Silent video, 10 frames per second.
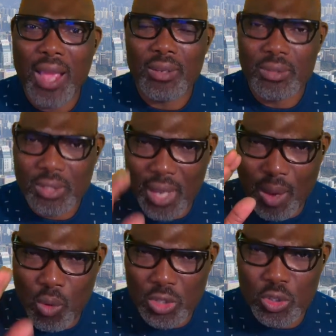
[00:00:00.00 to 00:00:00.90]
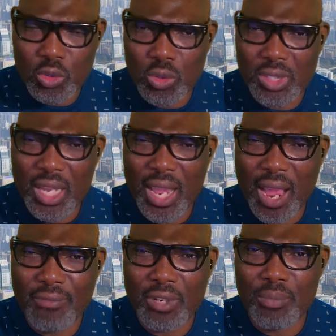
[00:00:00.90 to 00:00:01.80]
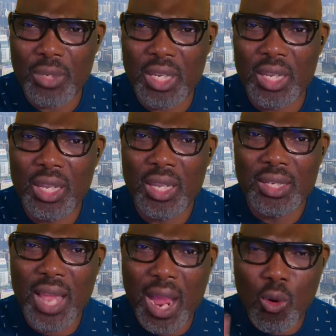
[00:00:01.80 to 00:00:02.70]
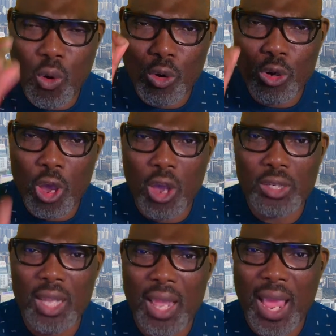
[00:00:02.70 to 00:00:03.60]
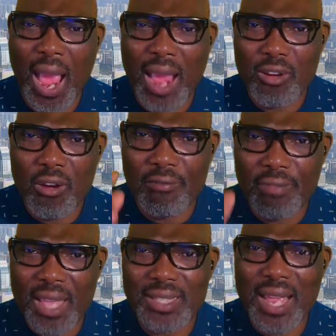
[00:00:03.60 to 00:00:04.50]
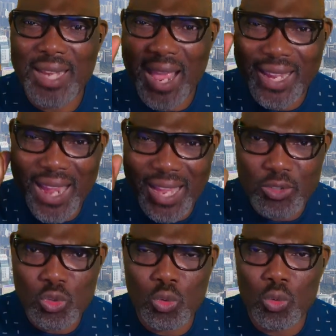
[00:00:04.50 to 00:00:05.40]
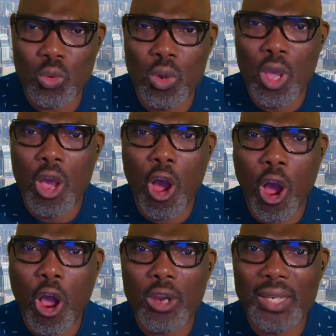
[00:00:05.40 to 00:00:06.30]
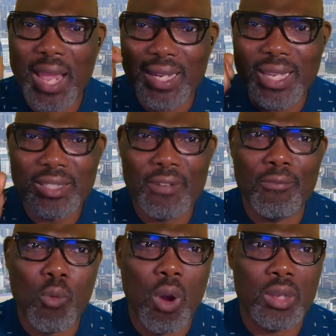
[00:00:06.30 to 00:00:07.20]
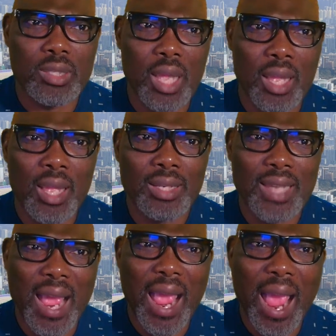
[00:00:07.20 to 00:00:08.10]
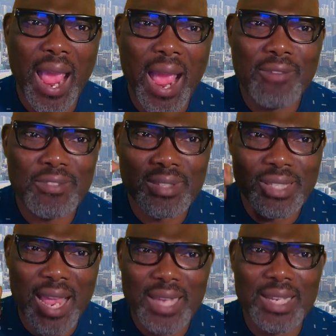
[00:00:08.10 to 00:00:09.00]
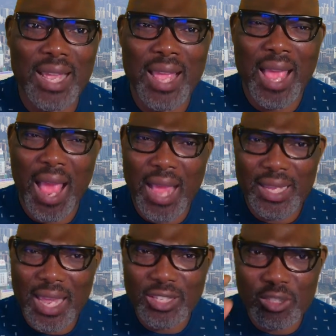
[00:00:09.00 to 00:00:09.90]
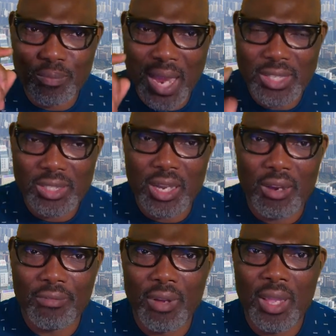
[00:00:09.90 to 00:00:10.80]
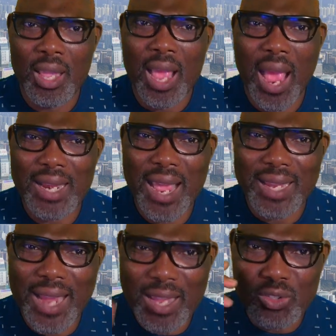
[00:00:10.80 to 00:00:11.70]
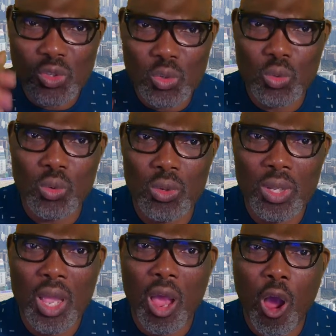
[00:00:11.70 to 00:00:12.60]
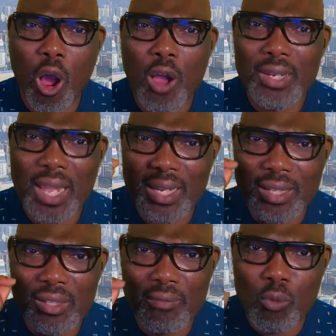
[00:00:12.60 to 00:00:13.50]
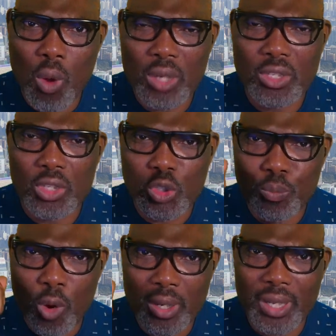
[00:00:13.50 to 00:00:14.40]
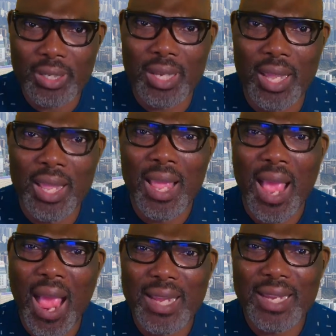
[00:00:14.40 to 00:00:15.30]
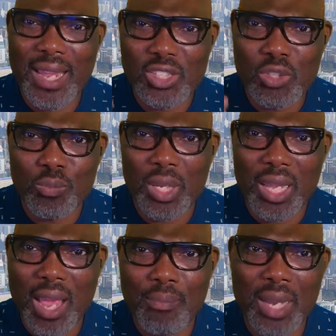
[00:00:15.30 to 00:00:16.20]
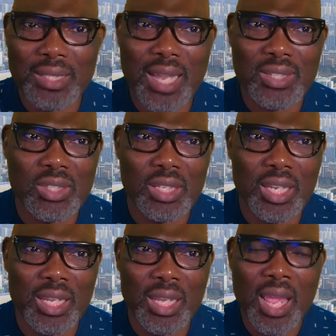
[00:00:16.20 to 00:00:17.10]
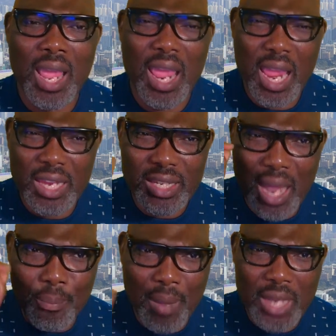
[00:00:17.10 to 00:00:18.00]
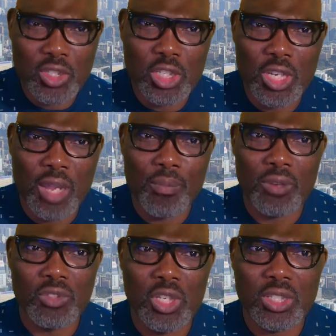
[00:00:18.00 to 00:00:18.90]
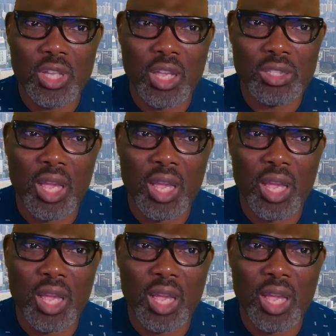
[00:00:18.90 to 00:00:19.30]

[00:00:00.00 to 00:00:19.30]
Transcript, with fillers: Uh, I want you to say after me that, oh Lord, I confess and I cancel all negative words that I have said against myself. And I cancel all negative words spoken against me and my destiny in the mighty name of Jesus.